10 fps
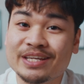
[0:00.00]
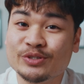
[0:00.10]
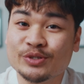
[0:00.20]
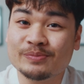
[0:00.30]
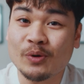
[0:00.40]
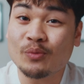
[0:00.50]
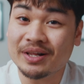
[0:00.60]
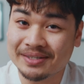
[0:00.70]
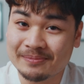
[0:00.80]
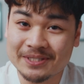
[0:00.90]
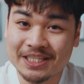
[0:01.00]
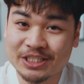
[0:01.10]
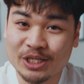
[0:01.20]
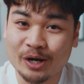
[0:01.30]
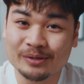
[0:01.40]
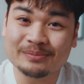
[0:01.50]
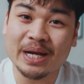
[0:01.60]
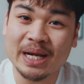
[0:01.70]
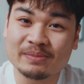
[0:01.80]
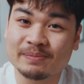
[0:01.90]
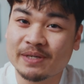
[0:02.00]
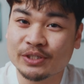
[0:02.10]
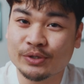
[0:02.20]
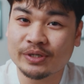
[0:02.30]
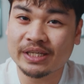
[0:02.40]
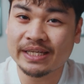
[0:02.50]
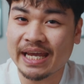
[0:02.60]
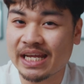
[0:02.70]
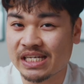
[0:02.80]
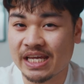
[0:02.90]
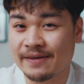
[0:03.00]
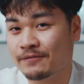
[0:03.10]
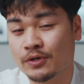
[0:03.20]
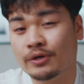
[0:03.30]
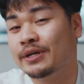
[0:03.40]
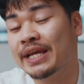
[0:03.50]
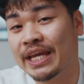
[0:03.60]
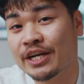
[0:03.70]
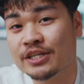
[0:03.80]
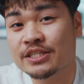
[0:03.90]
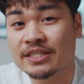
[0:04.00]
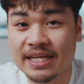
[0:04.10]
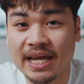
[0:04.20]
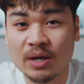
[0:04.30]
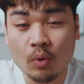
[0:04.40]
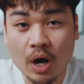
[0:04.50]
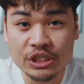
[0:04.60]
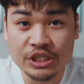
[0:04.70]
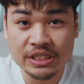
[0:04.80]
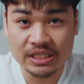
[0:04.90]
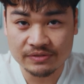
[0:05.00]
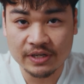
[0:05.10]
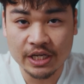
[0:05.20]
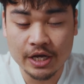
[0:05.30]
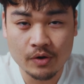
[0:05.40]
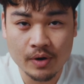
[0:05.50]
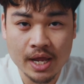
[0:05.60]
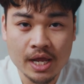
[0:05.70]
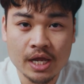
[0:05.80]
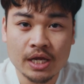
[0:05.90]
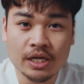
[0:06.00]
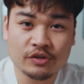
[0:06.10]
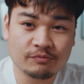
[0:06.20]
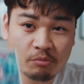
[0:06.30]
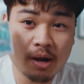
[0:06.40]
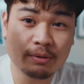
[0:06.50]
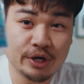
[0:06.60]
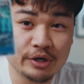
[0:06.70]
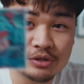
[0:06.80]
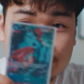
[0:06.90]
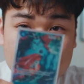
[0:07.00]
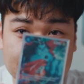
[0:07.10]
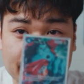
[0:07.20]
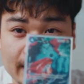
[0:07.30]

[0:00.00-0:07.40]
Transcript: Hey YouTube, welcome to the channel. My name's Minhoodie, and if you're here today watching this video, you've probably heard the news